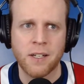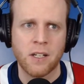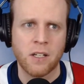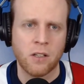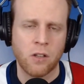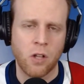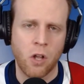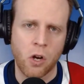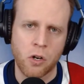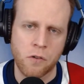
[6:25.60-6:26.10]

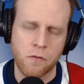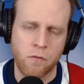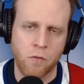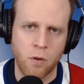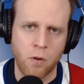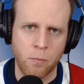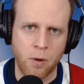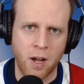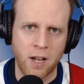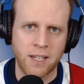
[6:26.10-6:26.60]
longer
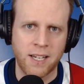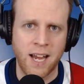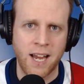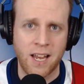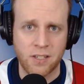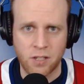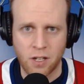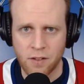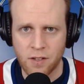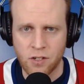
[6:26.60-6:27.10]
form
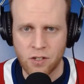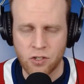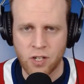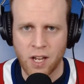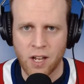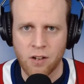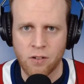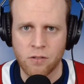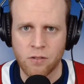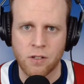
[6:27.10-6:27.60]
podcast on this
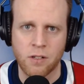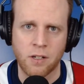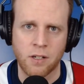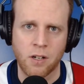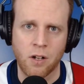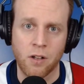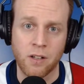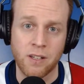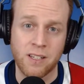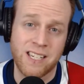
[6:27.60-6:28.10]
channel
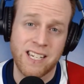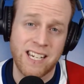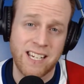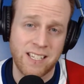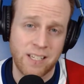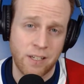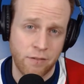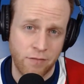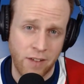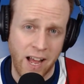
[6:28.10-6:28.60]
called
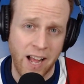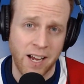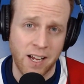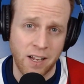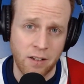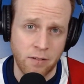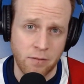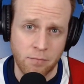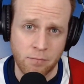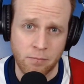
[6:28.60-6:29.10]
Deeks and
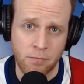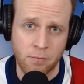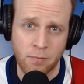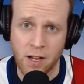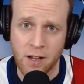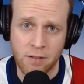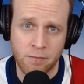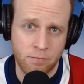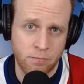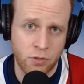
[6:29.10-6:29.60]
Vaca,
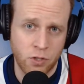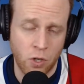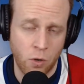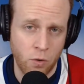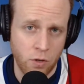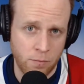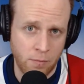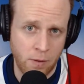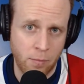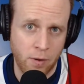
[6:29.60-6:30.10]
my show
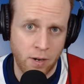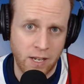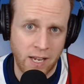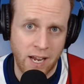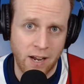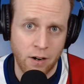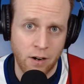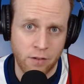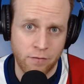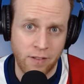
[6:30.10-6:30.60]
with my buddy
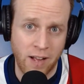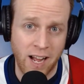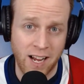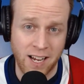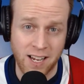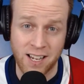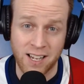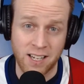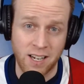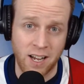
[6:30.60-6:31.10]
Eric
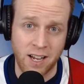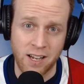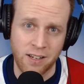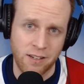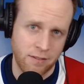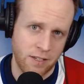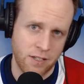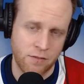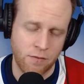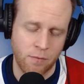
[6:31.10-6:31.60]
Vaca and
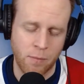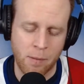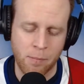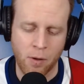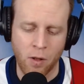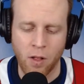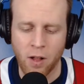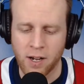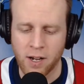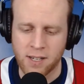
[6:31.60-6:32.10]
he's from my
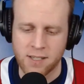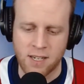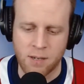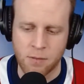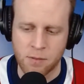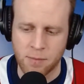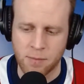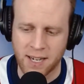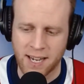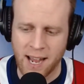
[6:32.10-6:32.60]
ball hockey team,
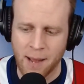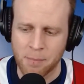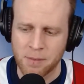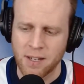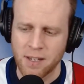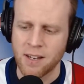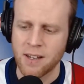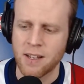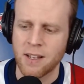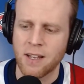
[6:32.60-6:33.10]
he's my
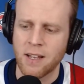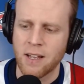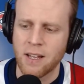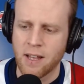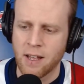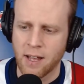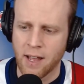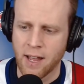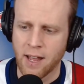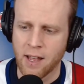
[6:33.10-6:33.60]
captain,
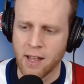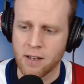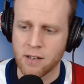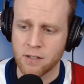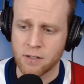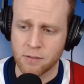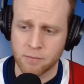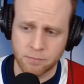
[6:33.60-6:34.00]
and